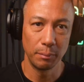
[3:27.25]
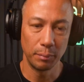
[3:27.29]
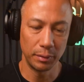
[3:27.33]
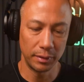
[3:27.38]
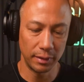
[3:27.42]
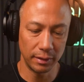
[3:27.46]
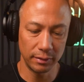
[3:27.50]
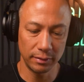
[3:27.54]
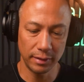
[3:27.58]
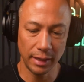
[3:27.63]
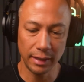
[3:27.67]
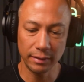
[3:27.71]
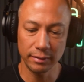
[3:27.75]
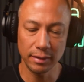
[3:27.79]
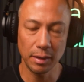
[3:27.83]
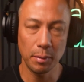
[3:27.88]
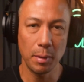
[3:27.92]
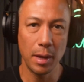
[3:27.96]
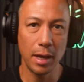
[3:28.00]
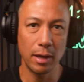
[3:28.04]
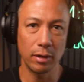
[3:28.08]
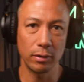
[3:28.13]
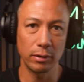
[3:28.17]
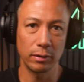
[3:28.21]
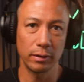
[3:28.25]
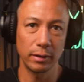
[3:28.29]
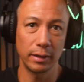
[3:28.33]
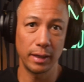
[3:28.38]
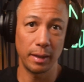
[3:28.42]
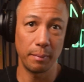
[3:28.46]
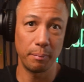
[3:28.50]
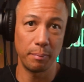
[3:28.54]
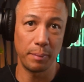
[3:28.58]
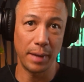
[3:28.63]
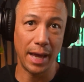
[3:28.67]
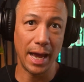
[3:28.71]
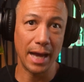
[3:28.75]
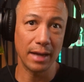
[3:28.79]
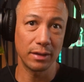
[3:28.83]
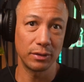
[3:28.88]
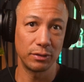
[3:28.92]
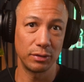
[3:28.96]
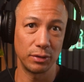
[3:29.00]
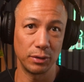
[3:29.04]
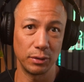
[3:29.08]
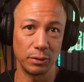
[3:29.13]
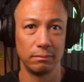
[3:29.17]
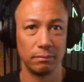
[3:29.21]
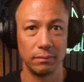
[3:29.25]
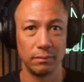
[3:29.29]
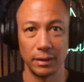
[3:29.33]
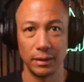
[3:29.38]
Does that somehow get back to,